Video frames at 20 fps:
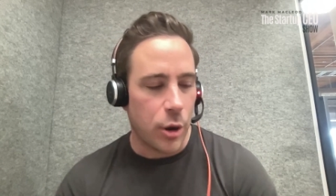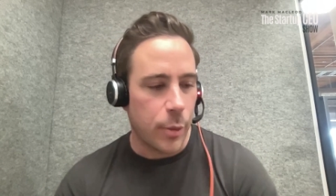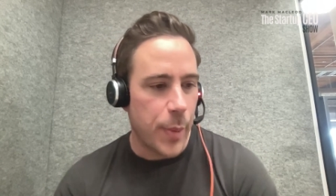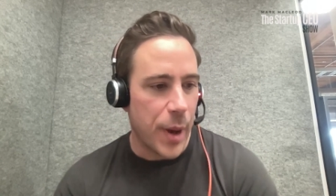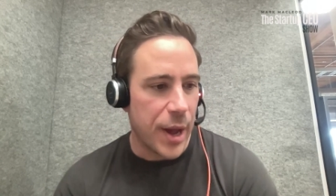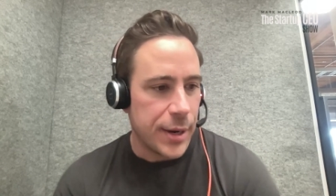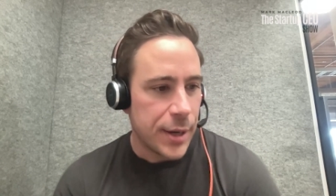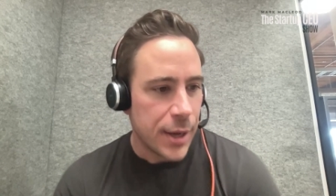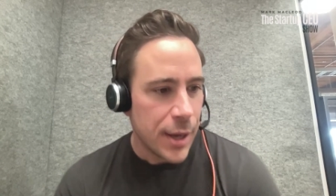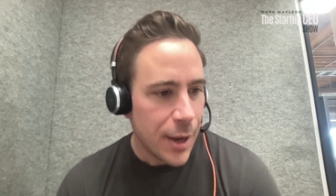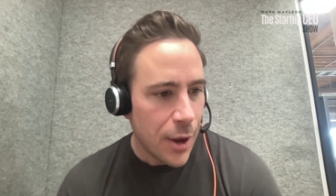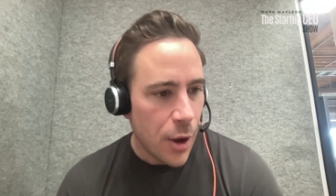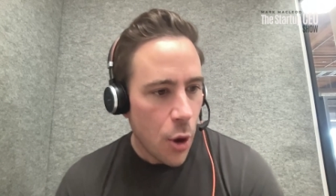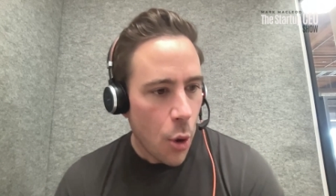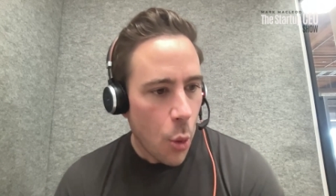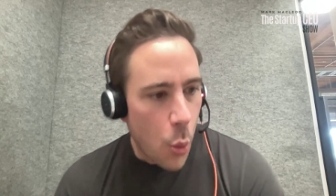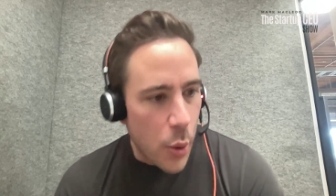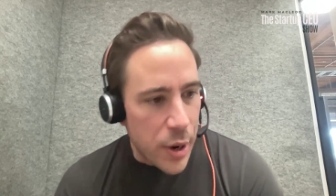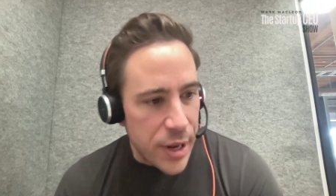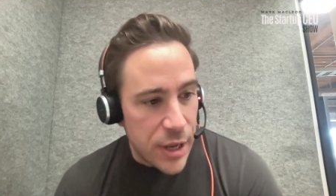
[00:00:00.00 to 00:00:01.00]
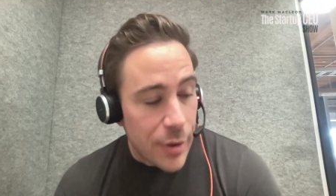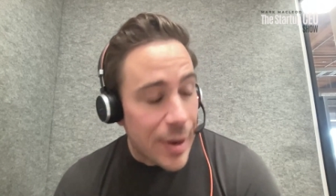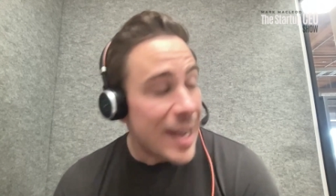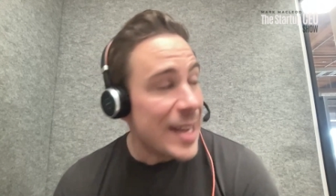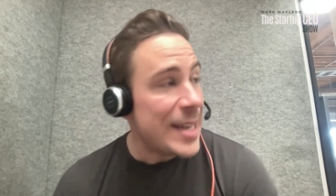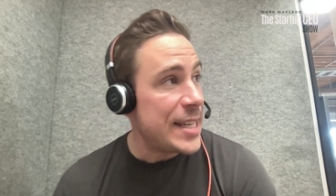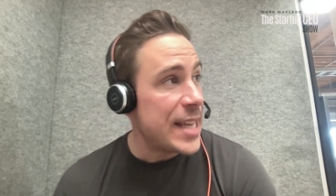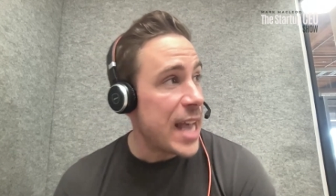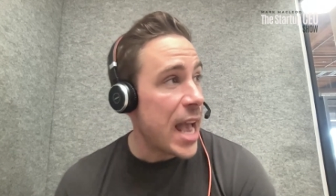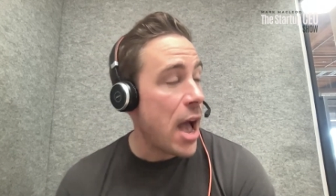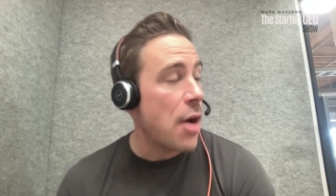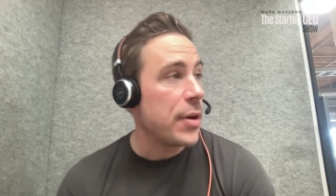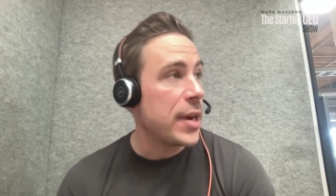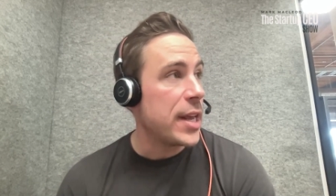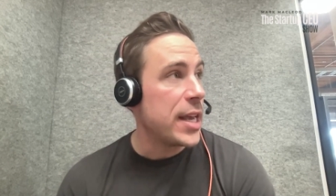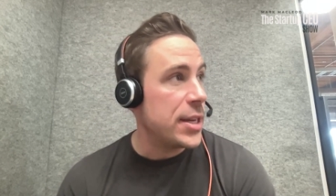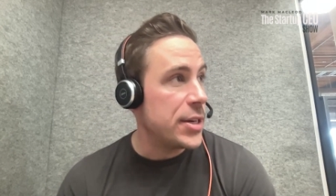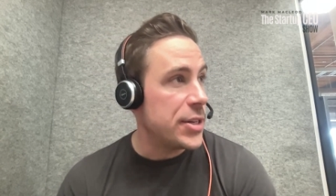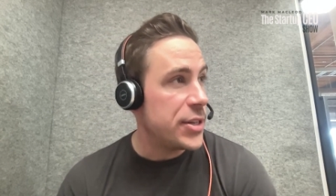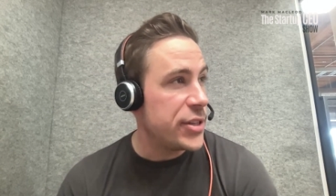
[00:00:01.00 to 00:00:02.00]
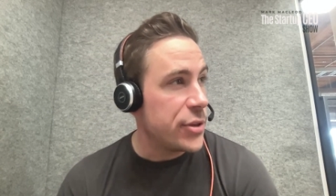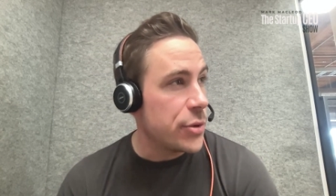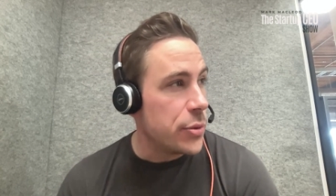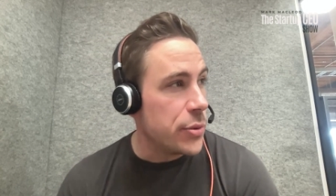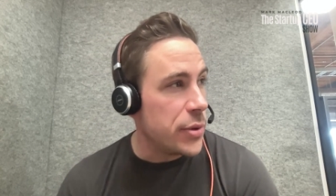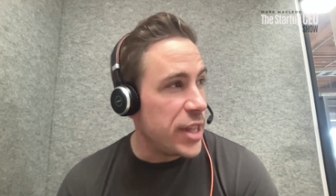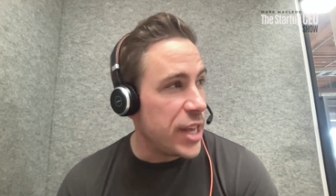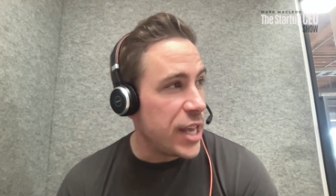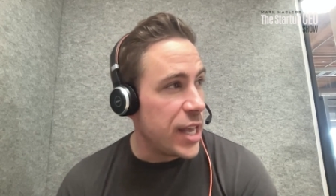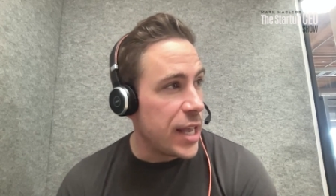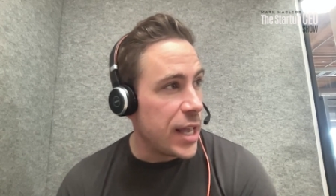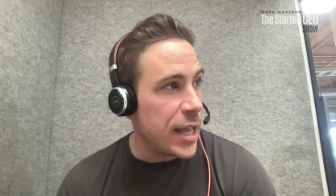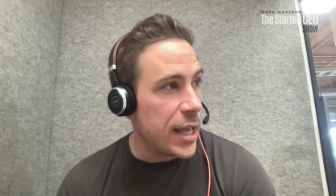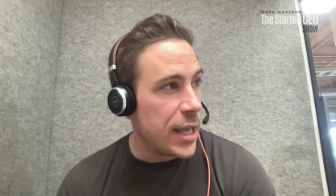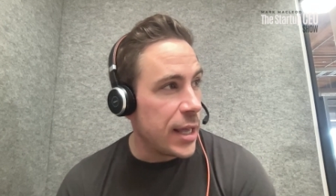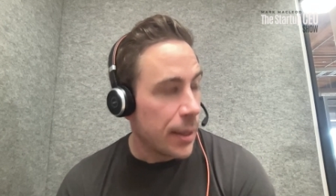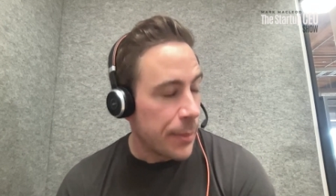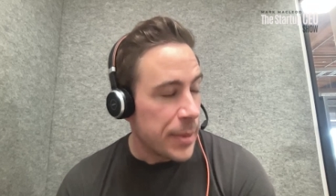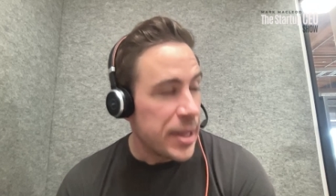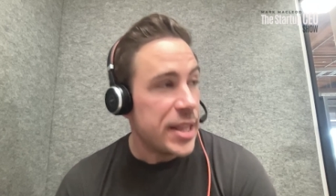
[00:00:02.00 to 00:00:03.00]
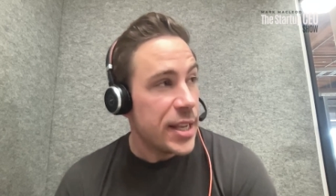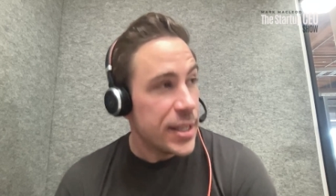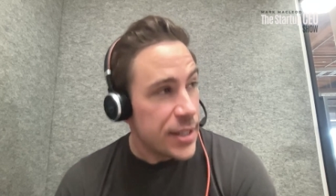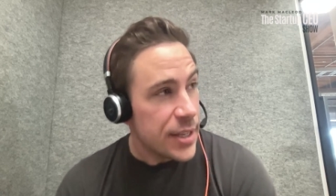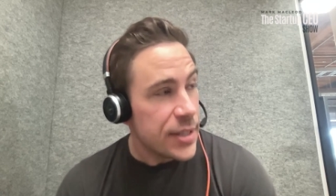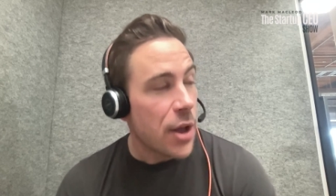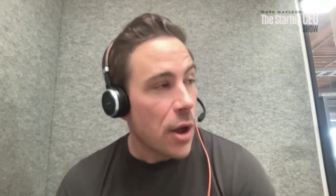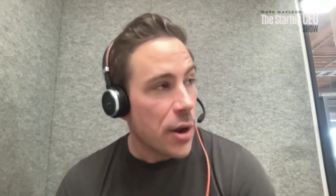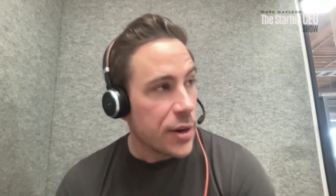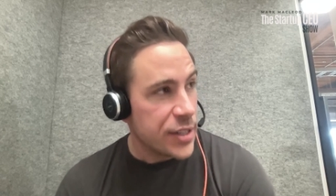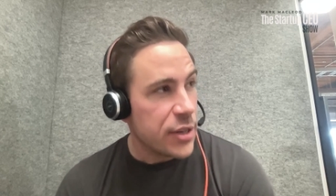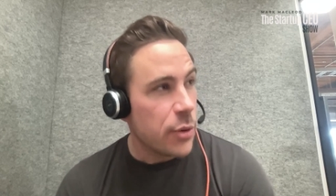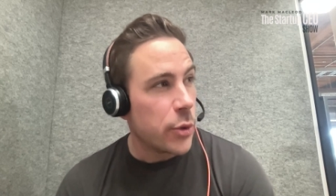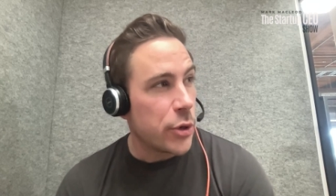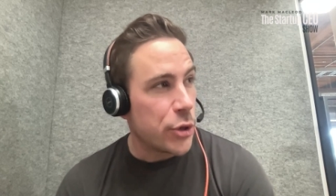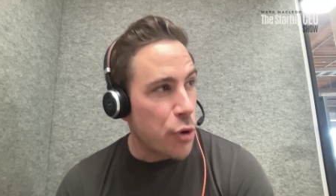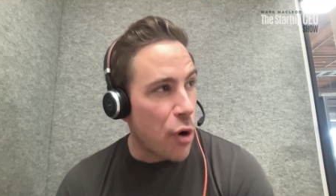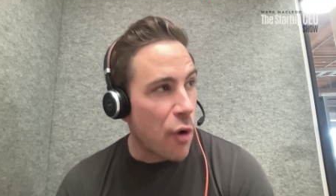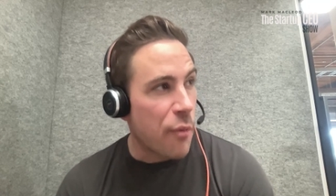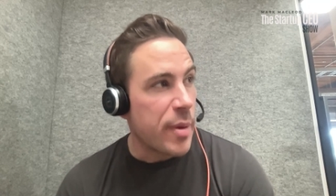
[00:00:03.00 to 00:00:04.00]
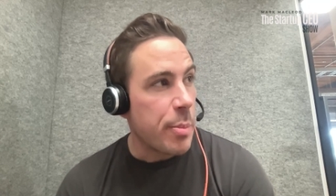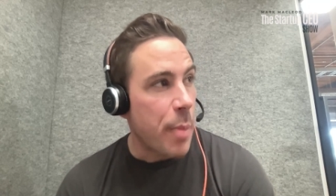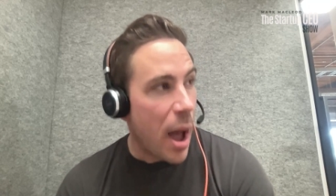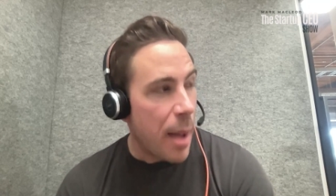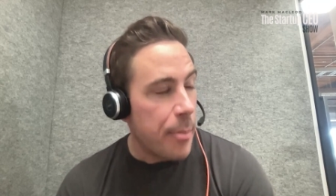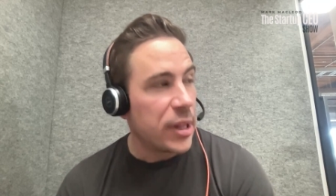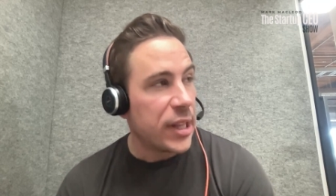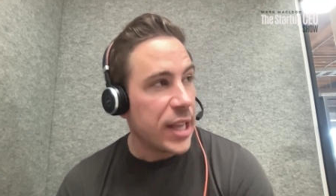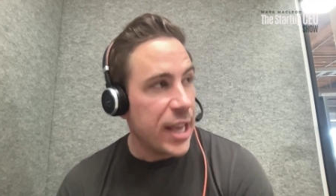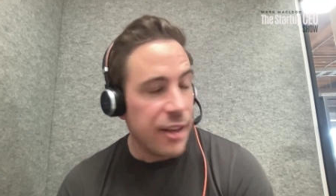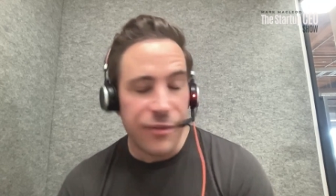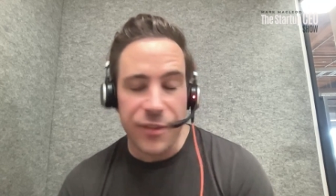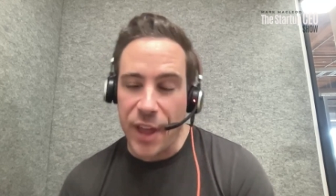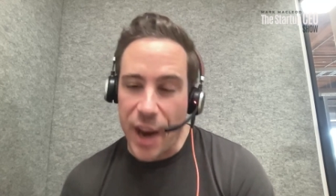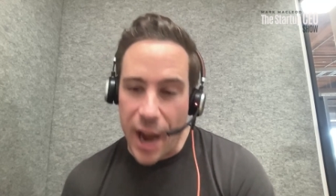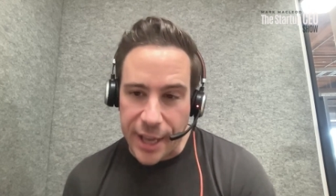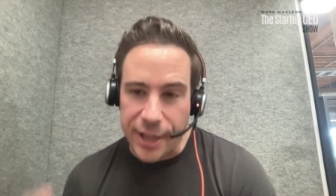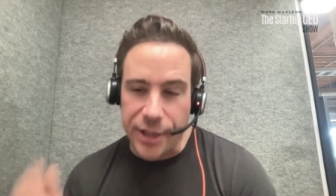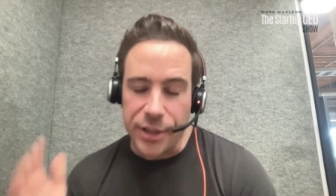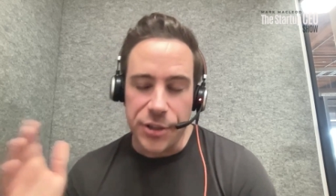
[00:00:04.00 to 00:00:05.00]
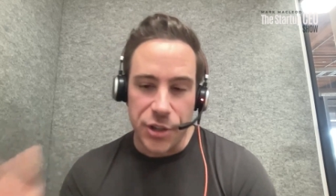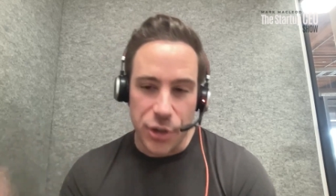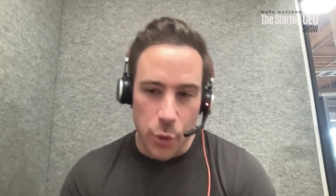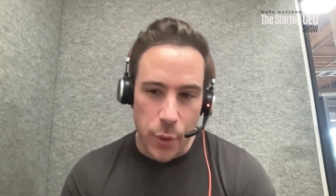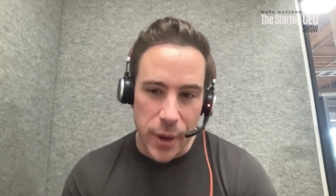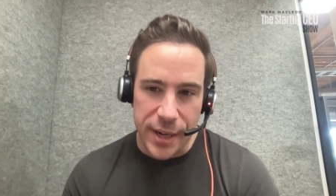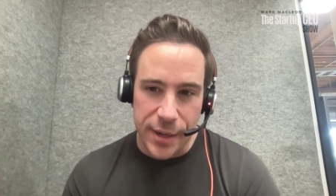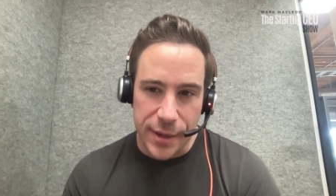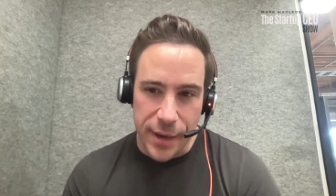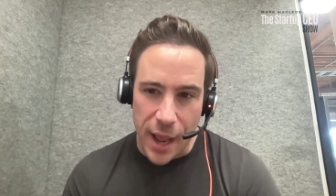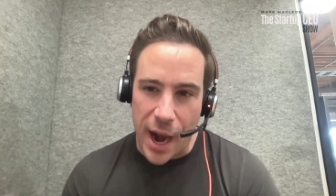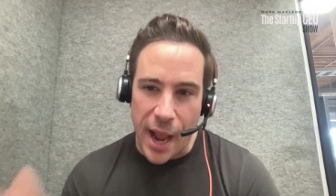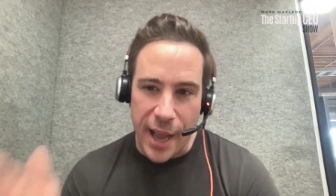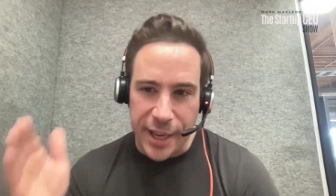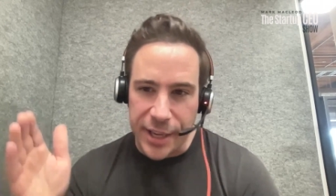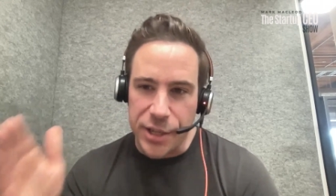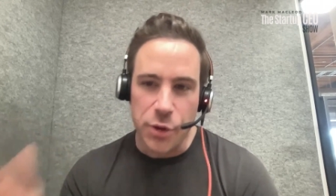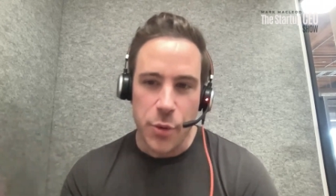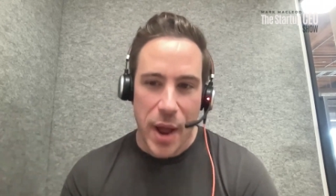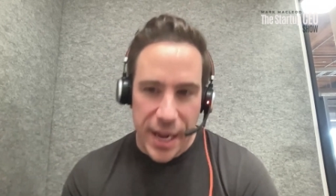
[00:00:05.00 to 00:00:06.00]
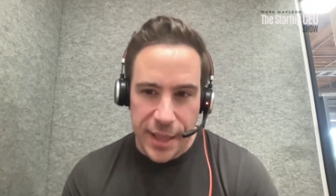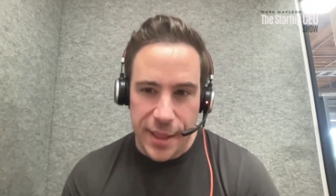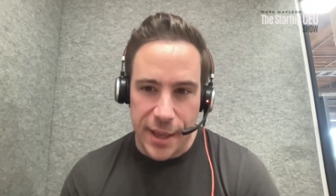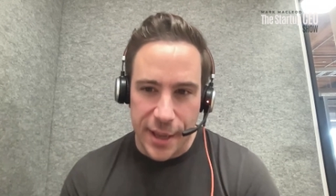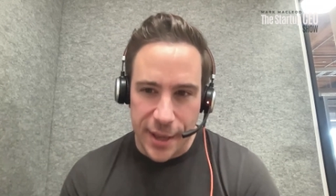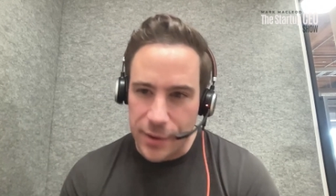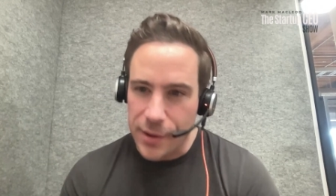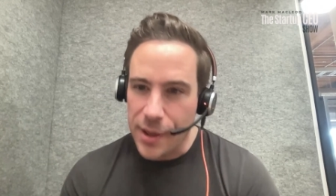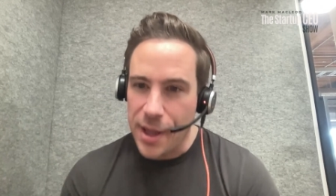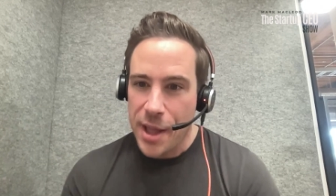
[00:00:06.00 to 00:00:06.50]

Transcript: But when you get down into this is honestly what drove me. My belief that I could do it and I can do anything.